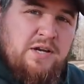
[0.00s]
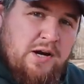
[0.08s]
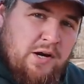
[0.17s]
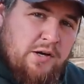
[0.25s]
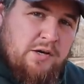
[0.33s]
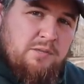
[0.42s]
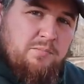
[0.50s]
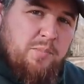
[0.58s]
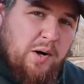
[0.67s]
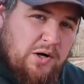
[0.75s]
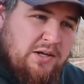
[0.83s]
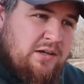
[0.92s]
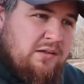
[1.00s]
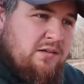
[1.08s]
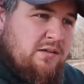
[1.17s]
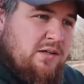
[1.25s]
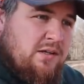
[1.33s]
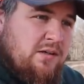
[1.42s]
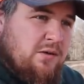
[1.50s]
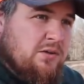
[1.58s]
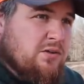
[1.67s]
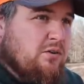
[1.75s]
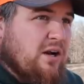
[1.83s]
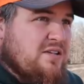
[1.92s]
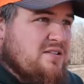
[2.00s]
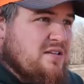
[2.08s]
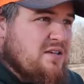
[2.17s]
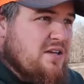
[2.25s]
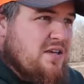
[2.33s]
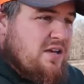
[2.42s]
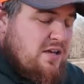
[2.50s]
I heard her barking and going crazy,